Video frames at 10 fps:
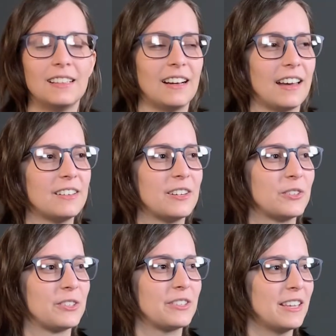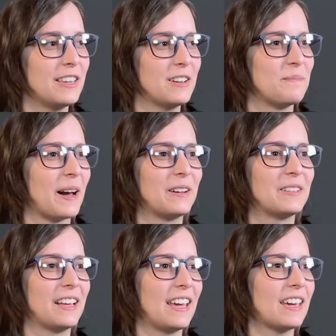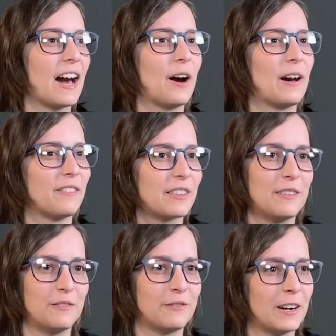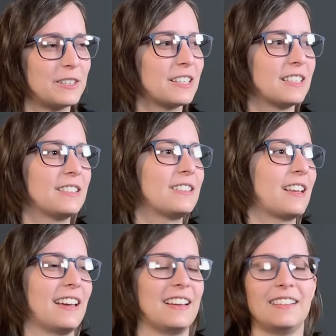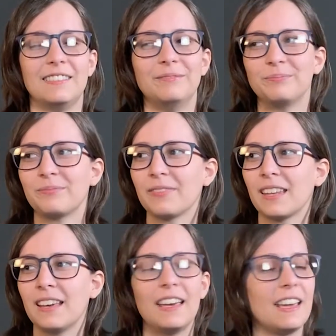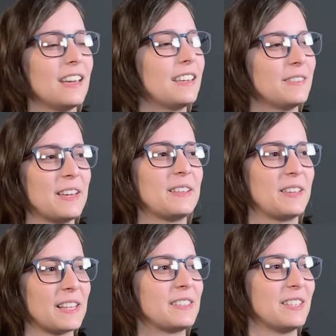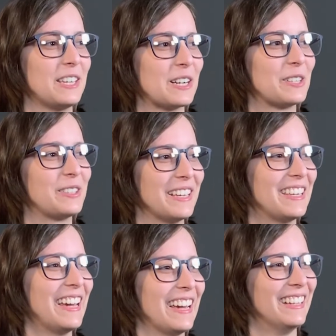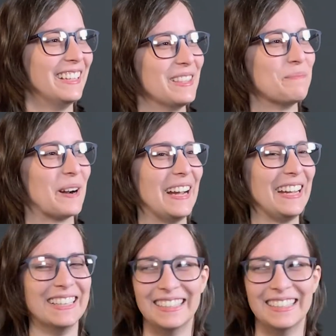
I don't know, just thinking about like how everything functions and it gets the gears thinking in the brain.